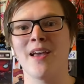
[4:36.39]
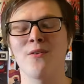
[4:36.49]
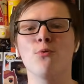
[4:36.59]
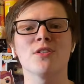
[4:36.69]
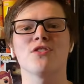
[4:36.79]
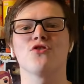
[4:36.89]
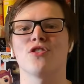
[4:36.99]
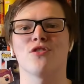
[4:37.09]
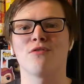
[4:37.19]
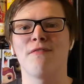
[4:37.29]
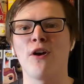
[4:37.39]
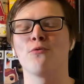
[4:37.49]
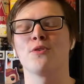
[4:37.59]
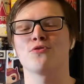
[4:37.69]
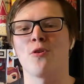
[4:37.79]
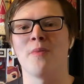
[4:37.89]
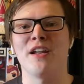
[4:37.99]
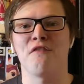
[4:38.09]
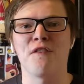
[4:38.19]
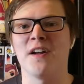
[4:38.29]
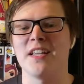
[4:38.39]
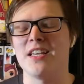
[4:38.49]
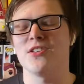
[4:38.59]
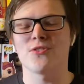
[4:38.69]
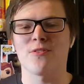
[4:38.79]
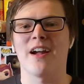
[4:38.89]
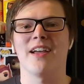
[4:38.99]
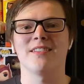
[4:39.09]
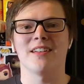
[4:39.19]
The sequence is just filled with so many fun Easter eggs,